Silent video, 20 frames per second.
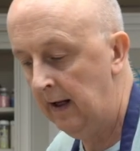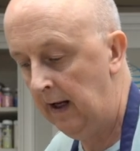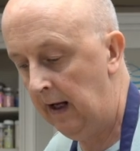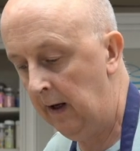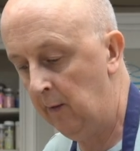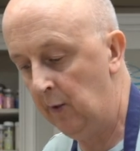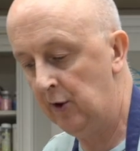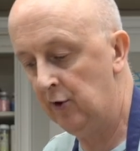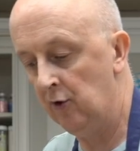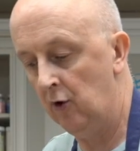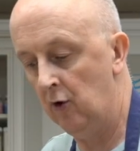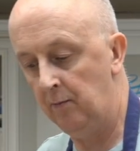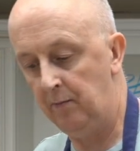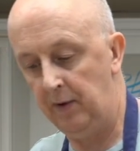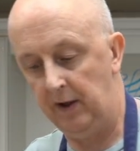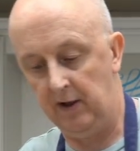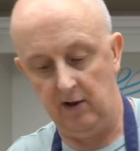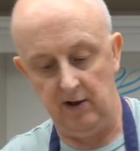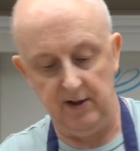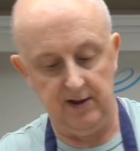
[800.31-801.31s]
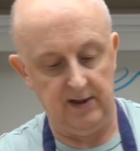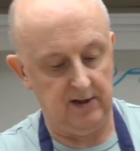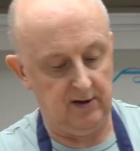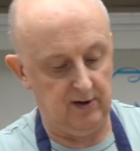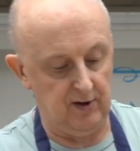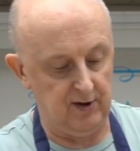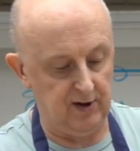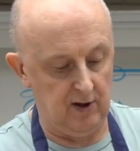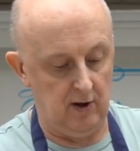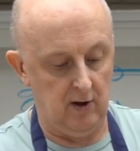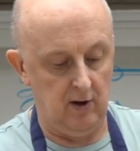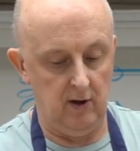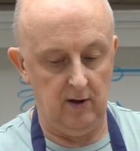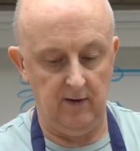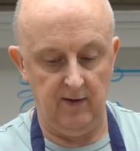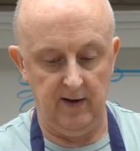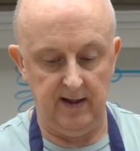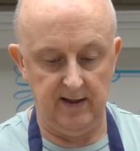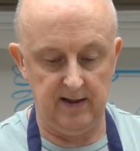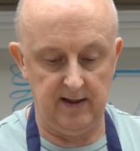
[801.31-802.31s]
and we don't, because there's all
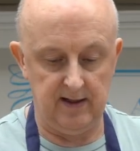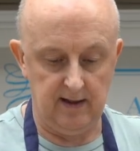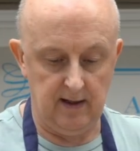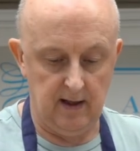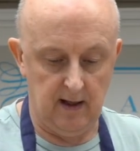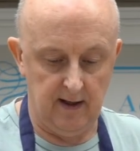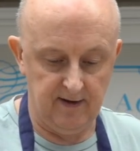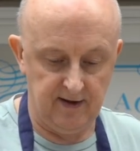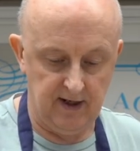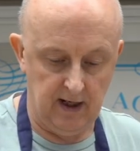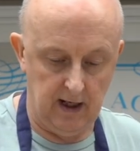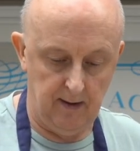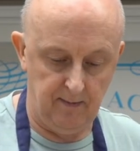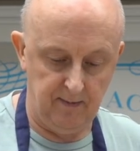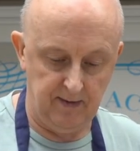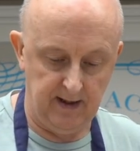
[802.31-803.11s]
of this on top.